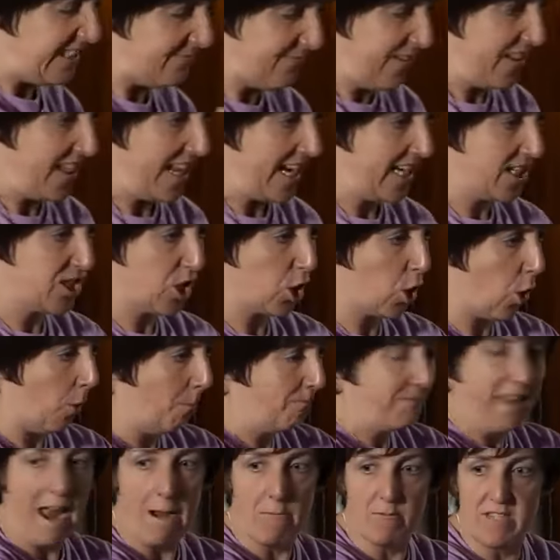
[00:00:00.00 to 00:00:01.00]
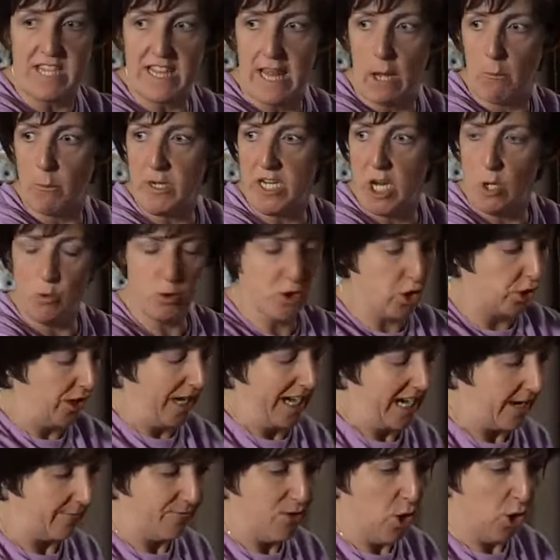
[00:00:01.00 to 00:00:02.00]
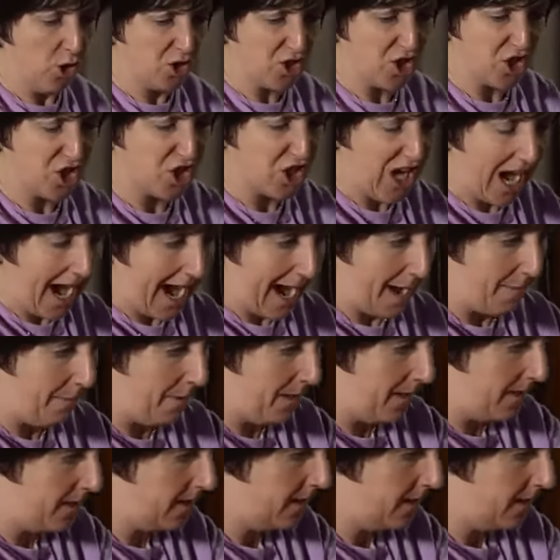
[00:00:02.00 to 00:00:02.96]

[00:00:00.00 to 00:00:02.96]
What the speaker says: Everything has to come down to that with you, doesn't it? You've no shame.